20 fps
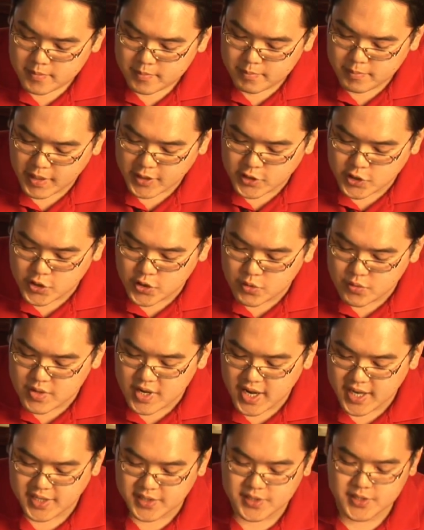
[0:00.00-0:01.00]
by 2
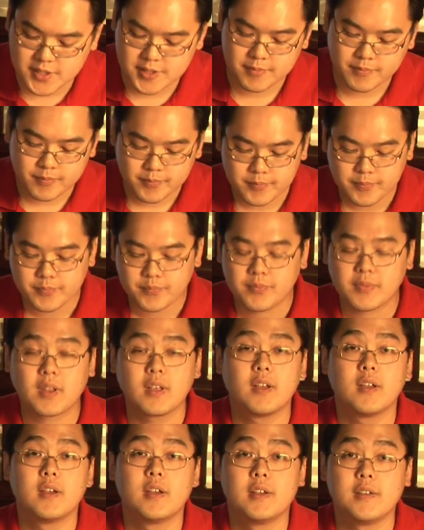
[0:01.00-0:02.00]
ninths.
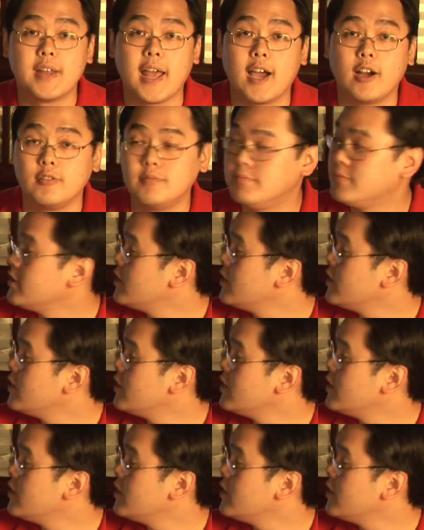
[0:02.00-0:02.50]
Now,